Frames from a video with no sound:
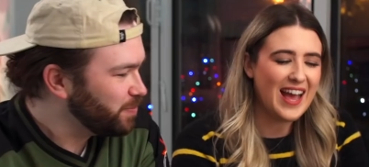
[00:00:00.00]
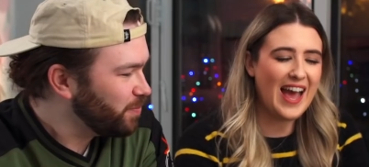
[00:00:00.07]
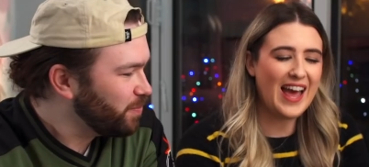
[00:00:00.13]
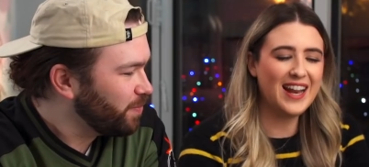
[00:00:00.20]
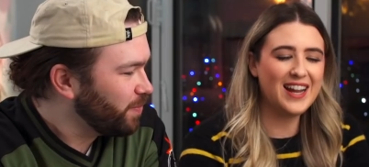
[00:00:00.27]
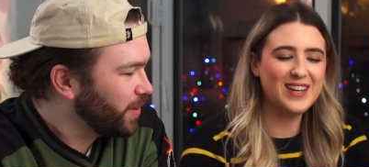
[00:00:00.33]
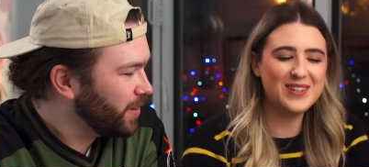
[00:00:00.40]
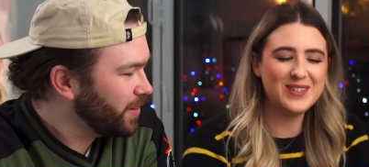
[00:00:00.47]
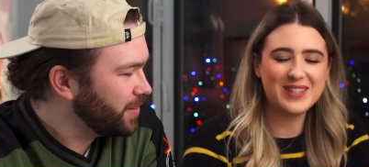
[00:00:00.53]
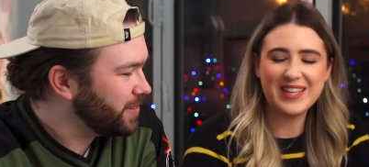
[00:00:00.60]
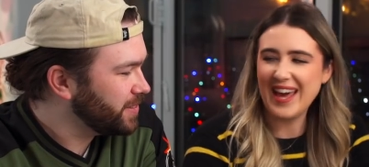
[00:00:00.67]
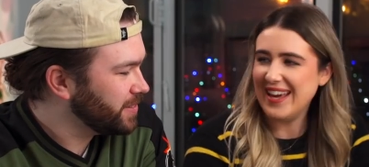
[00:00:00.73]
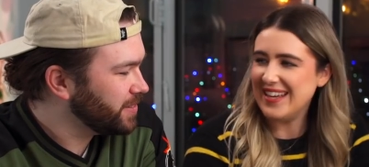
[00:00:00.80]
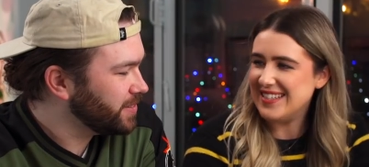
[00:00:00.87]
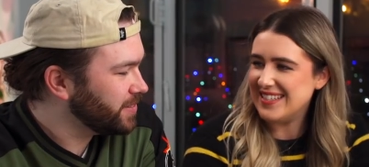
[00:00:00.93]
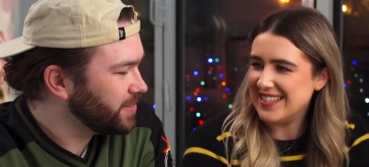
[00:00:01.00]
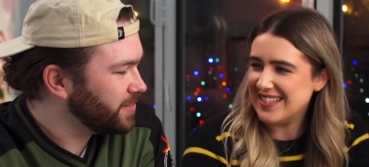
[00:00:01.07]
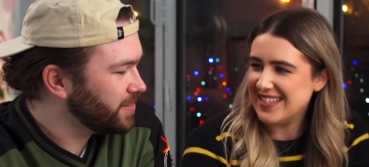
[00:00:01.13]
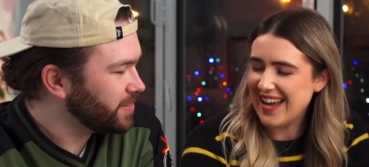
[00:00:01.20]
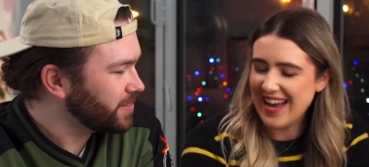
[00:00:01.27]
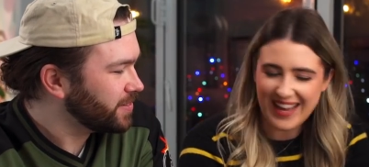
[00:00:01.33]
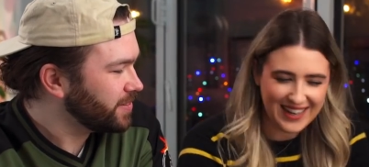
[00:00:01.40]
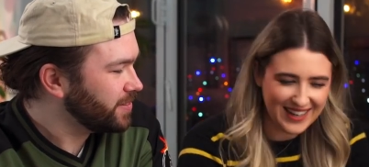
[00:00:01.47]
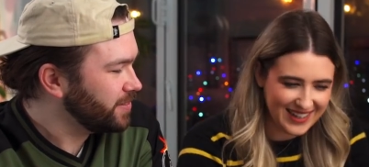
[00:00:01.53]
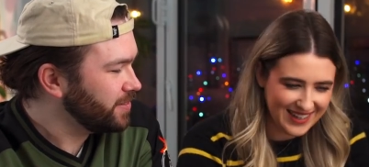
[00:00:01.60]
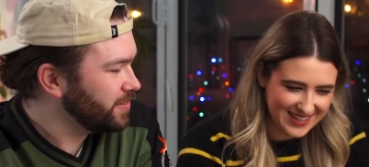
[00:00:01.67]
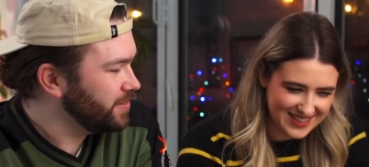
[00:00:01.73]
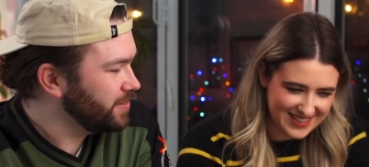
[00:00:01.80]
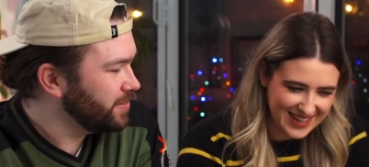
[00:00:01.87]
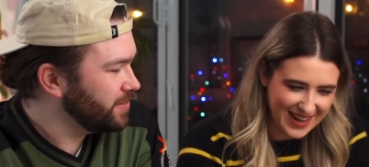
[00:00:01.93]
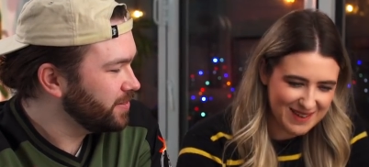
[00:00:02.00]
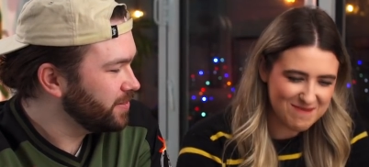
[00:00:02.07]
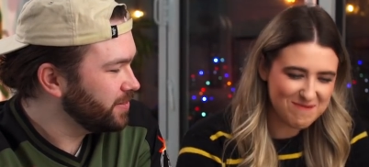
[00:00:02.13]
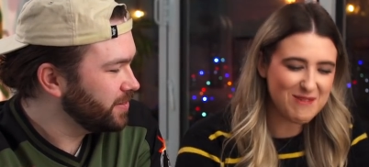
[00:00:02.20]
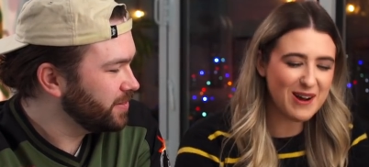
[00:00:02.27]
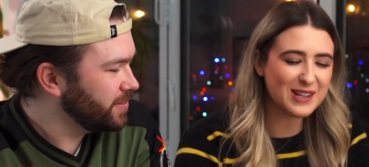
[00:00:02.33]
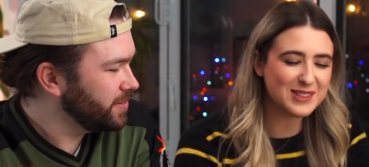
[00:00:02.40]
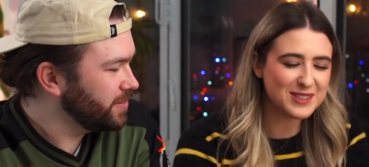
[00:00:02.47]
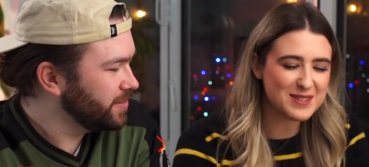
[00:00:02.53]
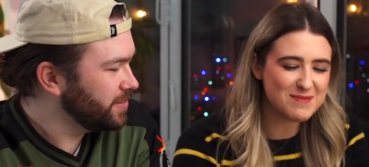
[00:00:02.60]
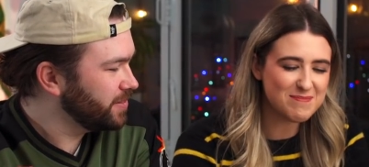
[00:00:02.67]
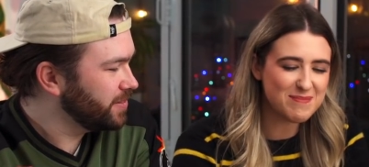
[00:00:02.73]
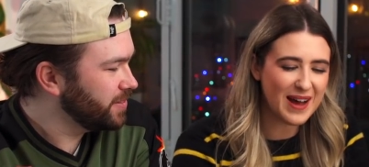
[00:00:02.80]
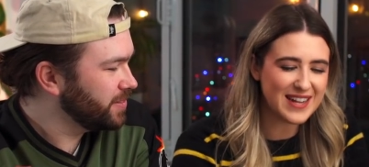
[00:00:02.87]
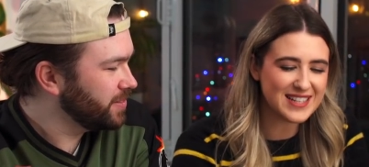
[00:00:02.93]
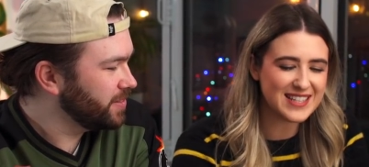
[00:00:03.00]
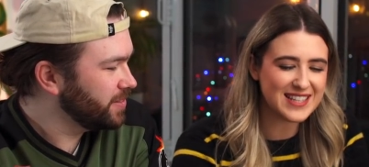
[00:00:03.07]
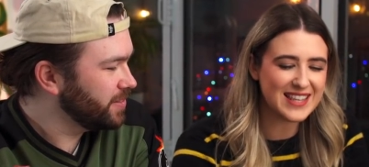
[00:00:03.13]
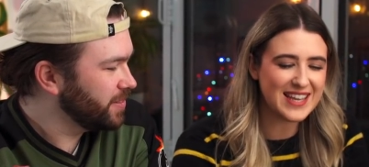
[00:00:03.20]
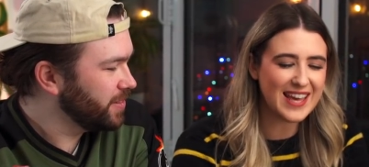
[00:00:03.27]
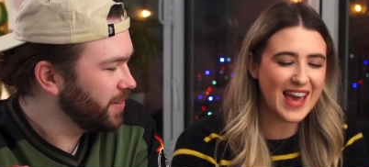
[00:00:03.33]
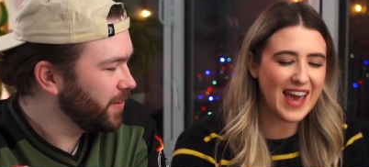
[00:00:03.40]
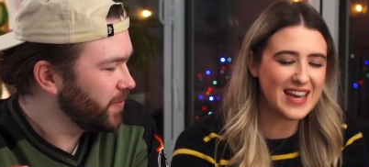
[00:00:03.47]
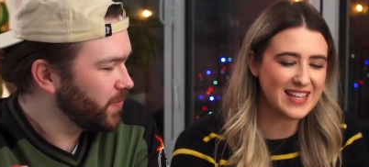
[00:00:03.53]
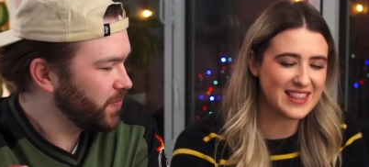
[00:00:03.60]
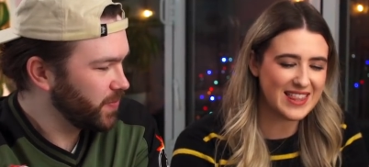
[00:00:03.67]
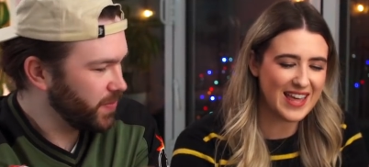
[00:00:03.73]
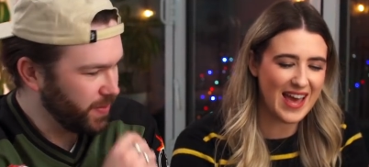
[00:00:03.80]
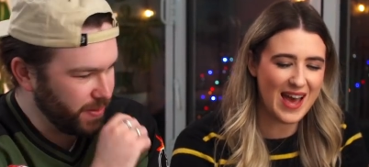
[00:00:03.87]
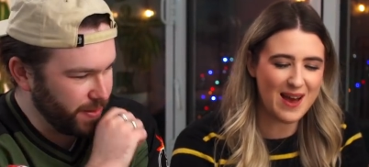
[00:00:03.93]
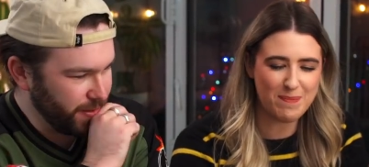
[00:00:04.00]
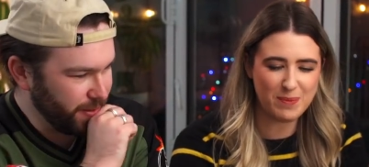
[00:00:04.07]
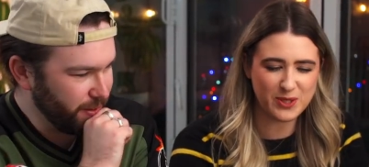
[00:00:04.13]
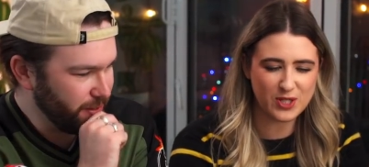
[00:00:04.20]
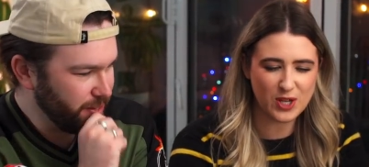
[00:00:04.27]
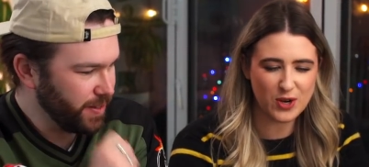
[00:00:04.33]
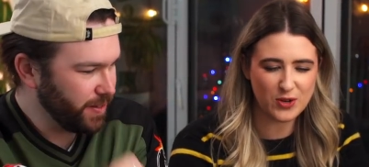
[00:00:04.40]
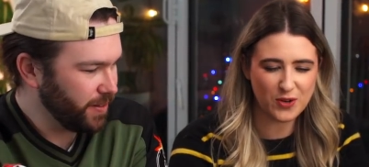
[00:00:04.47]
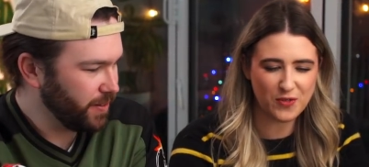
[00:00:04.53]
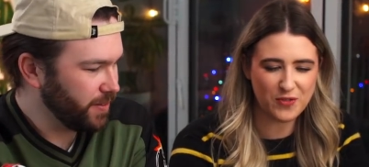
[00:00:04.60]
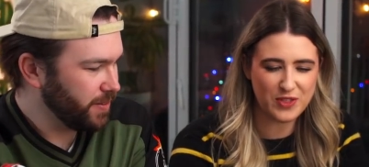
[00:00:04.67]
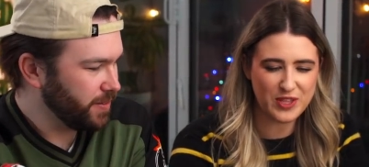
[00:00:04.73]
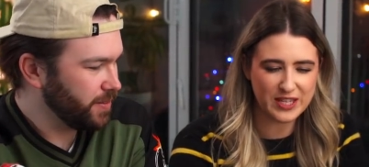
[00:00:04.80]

Speaker 1: Hello, Kate and Alex, and welcome back to the eighth episode of